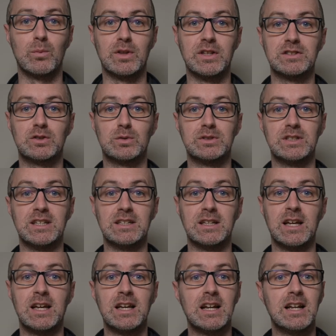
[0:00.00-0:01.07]
with its cuisine,
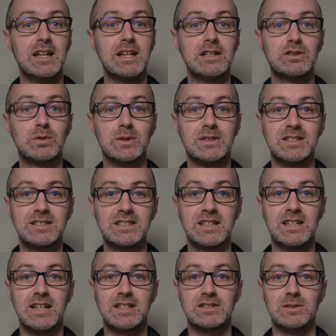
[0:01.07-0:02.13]
leading to a
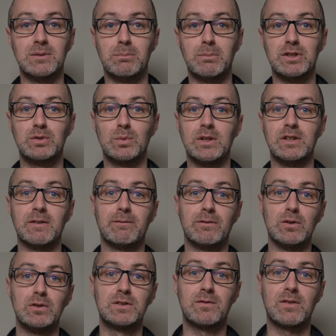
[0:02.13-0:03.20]
disconnection between the
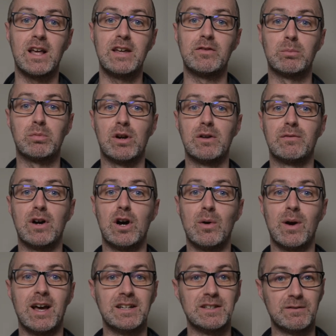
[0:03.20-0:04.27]
food's flavour profile
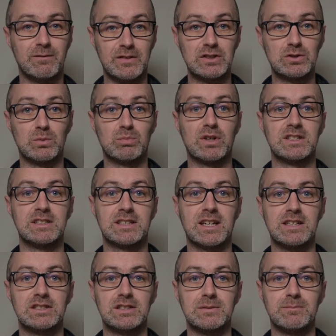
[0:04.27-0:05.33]
and its visual
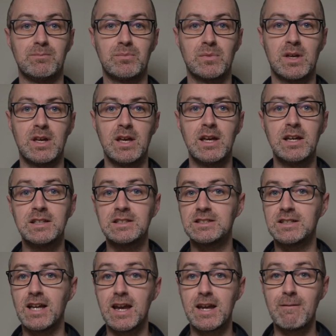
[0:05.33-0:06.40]
presentation.
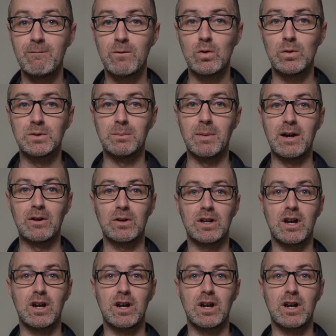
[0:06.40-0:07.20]
Staying informed about